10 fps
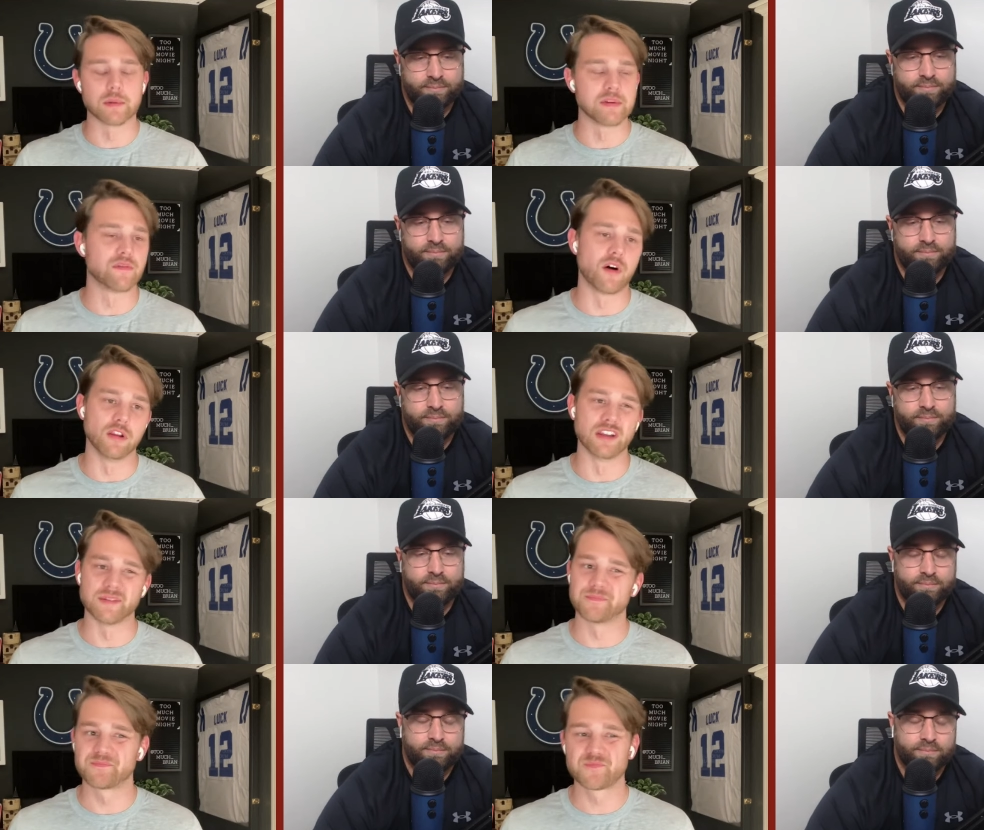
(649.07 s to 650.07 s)
Speaker 1: be
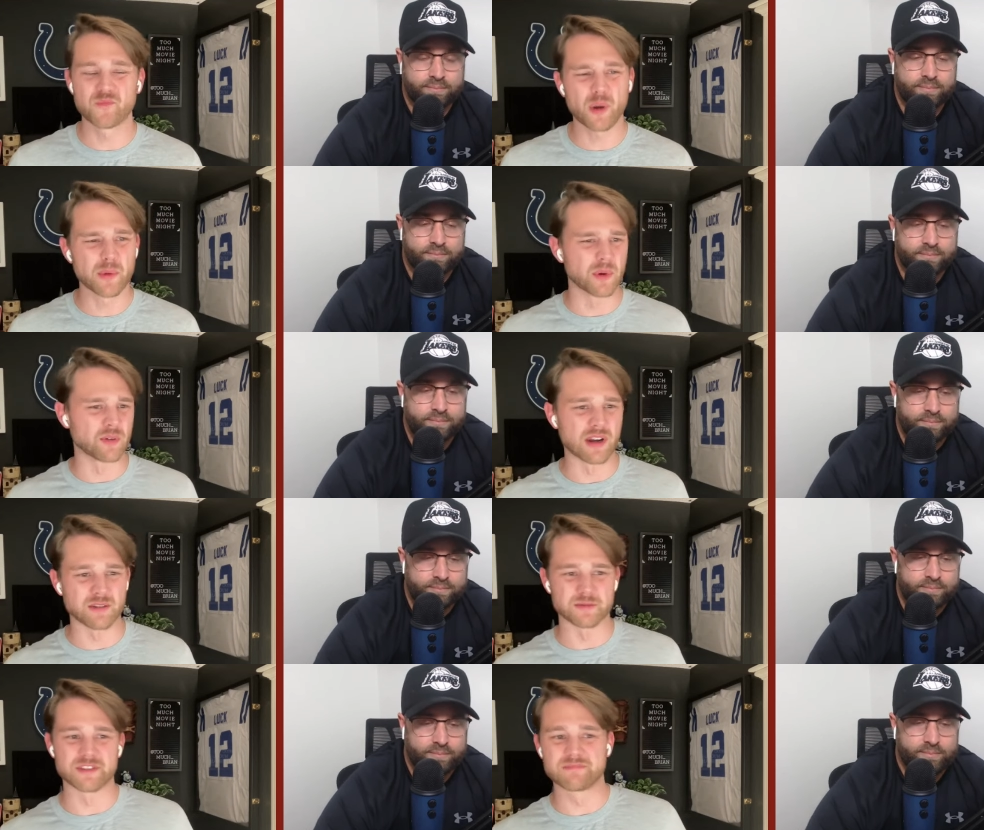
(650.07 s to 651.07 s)
falling probably what
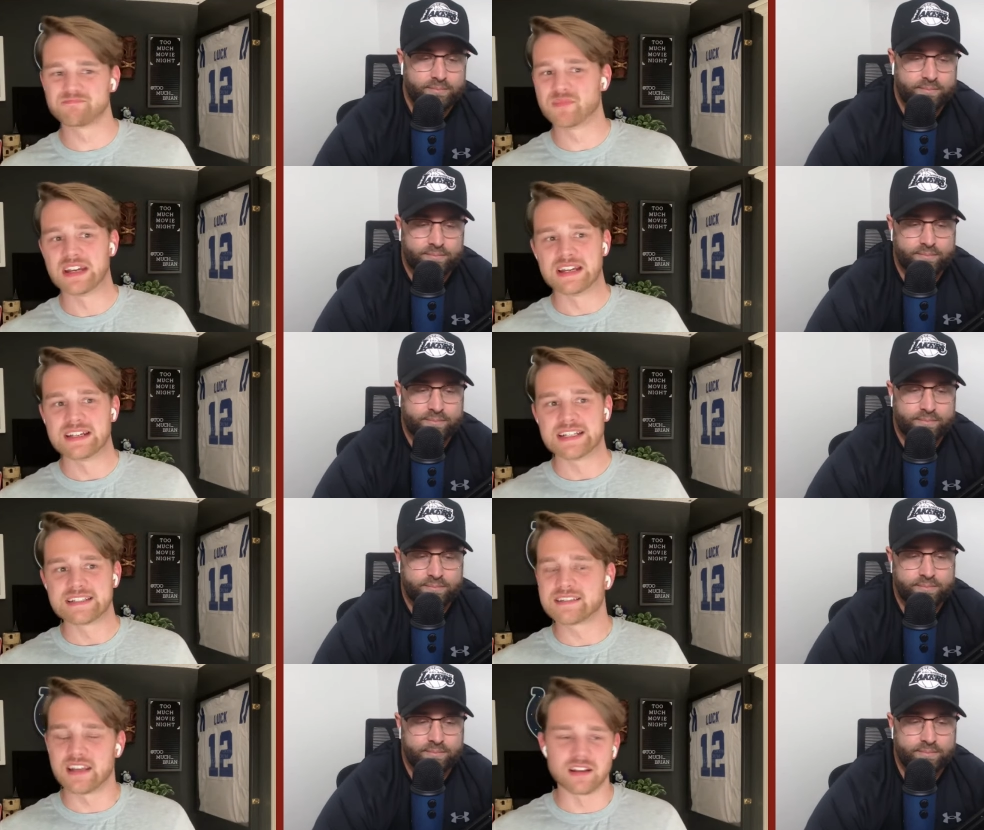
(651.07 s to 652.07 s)
rounds
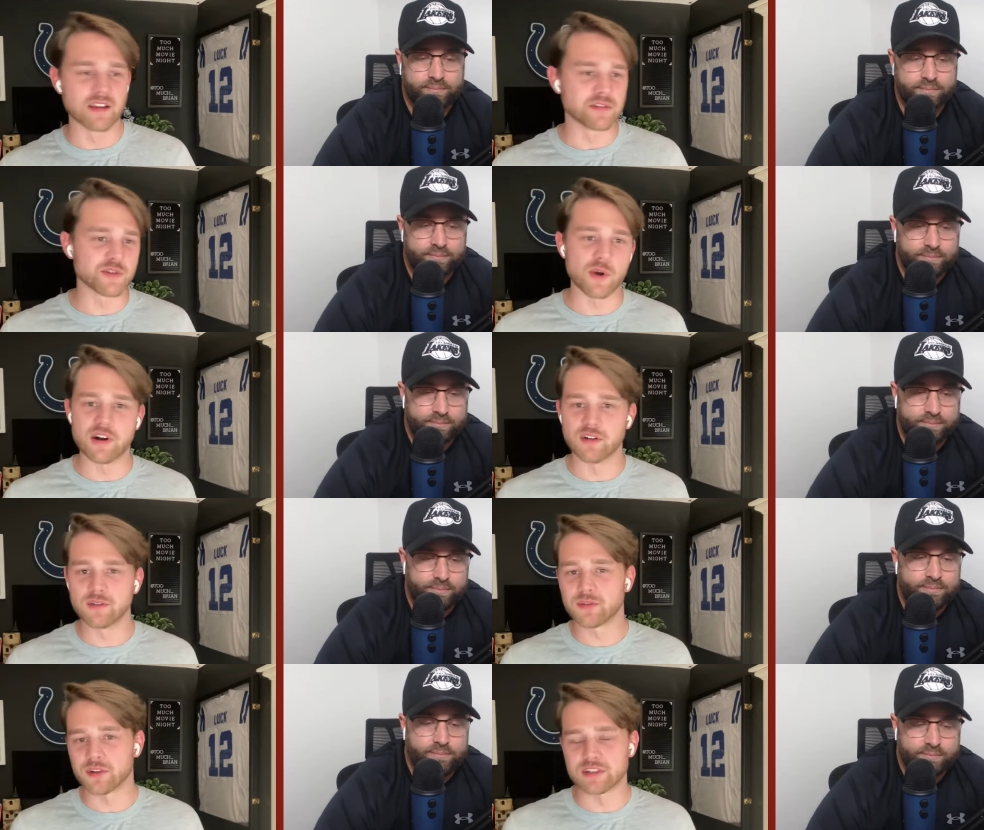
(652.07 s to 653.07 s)
10, 11,
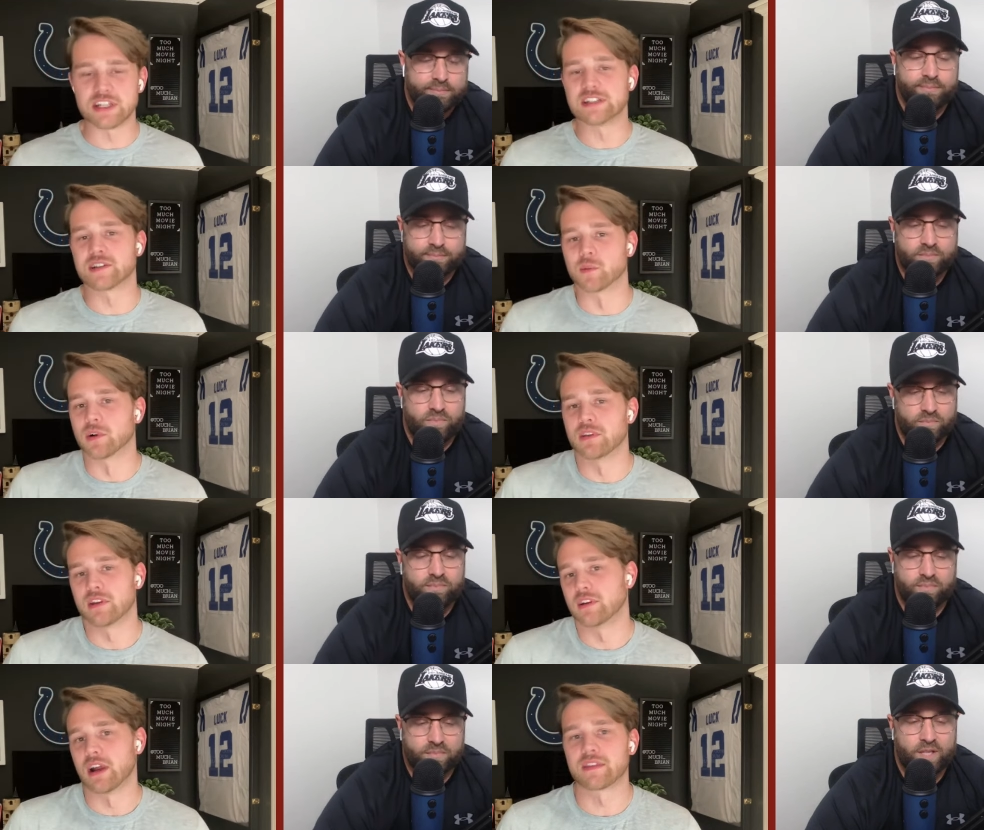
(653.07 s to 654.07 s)
12, 13 somewhere in
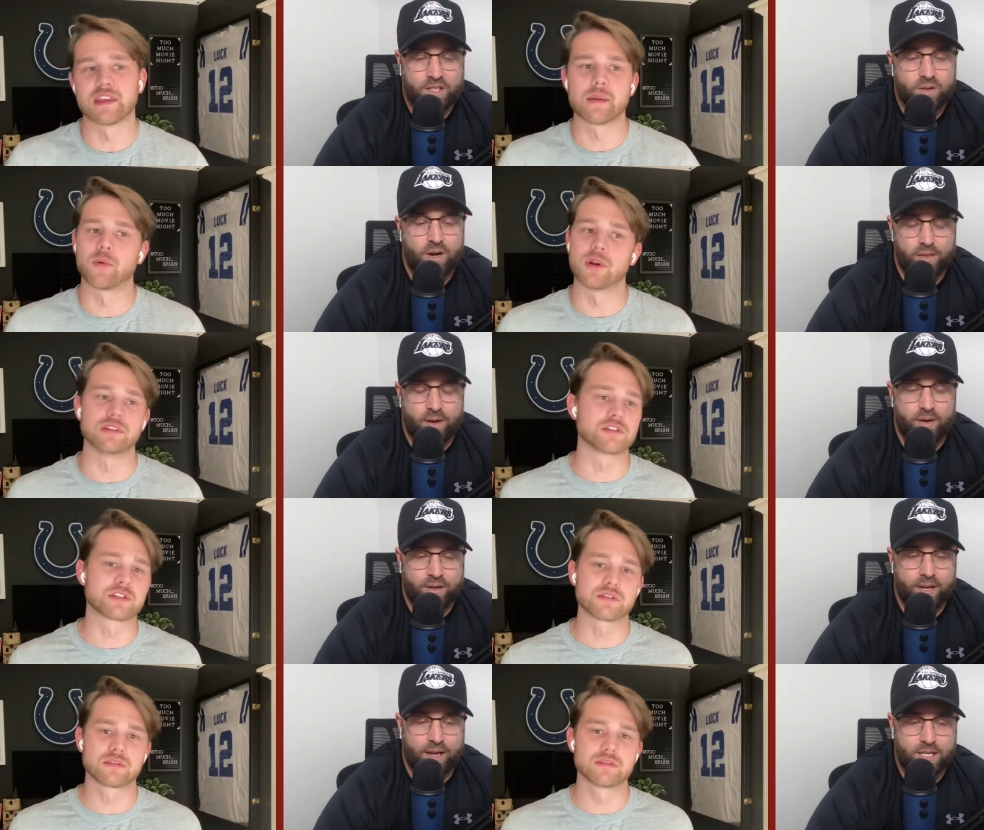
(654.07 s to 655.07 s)
there at That's that around point, there. Just,
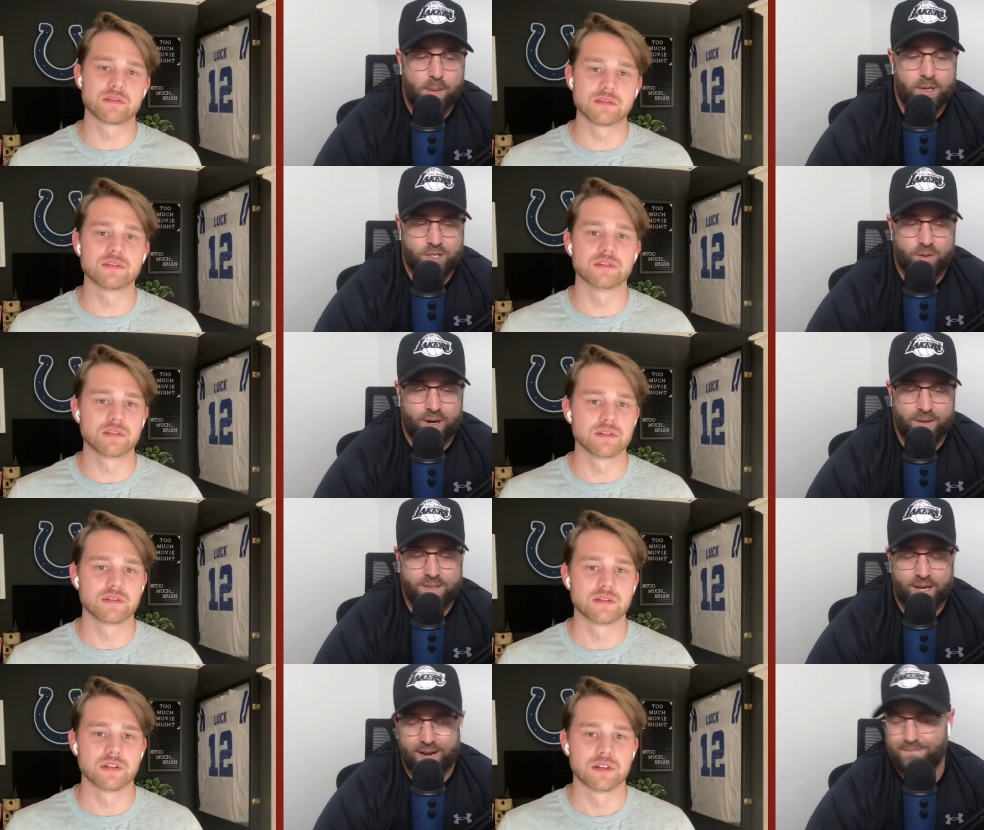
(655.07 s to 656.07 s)
yeah,
Speaker 2: double digit
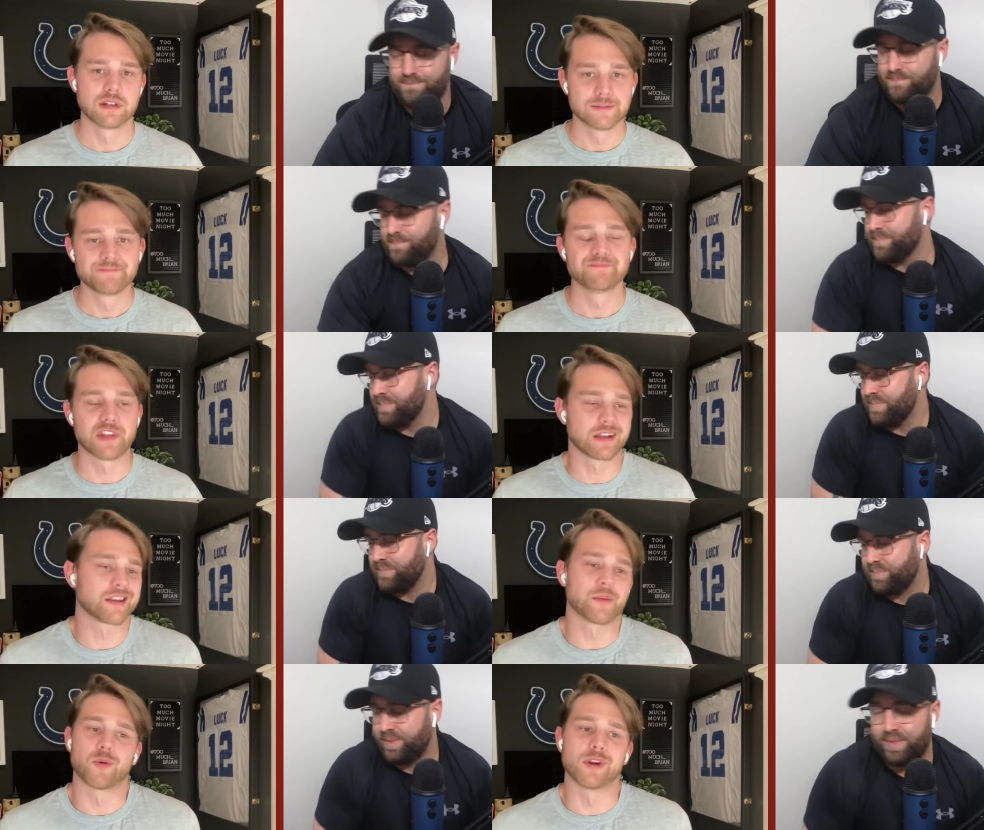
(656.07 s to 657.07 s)
rounds, yeah.
Speaker 1: At
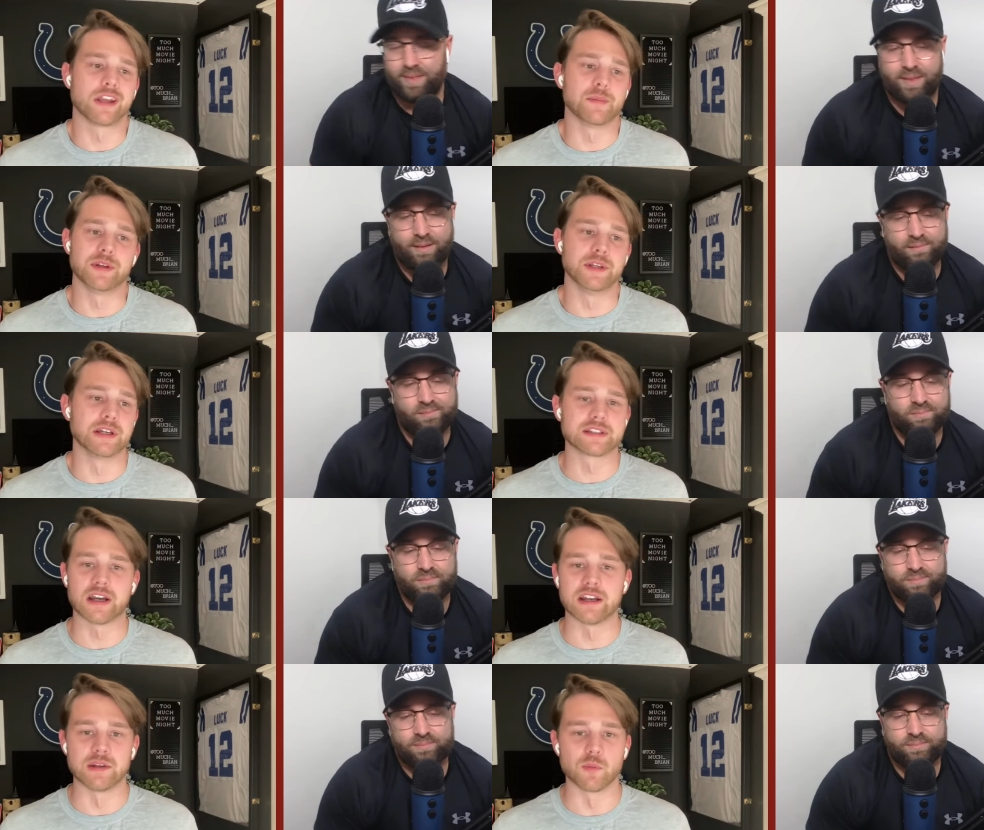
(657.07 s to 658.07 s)
that point give me a
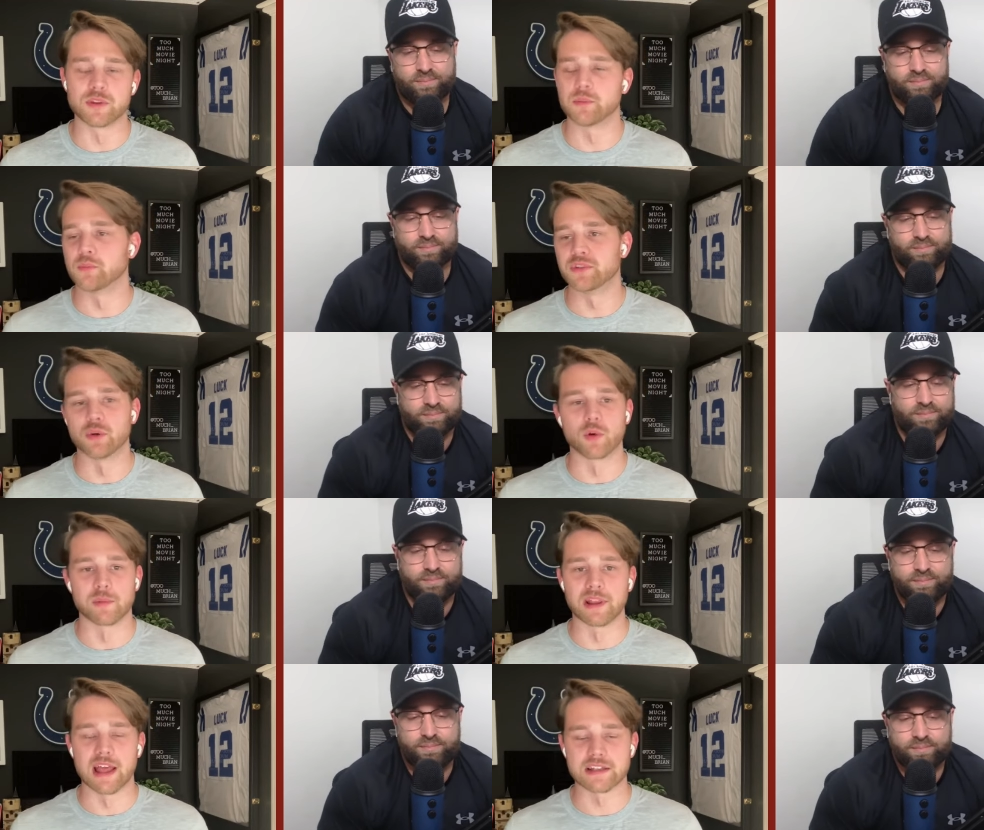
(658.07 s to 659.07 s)
tight end with, you know, one of
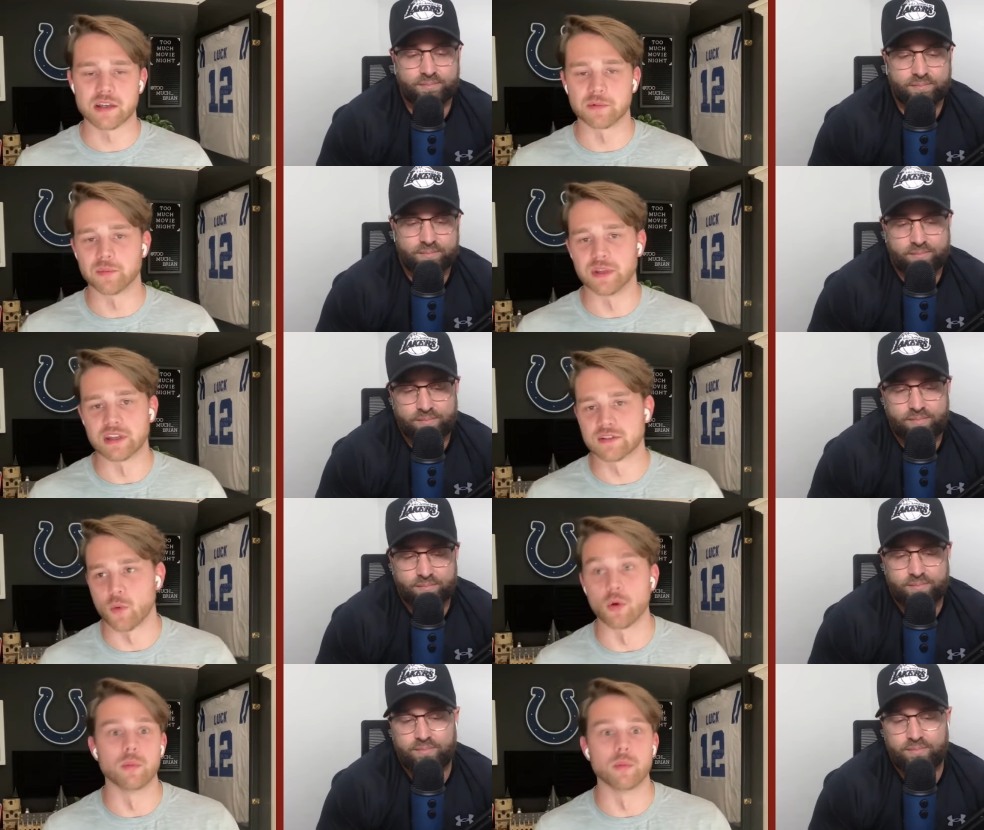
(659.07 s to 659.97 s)
my last couple picks or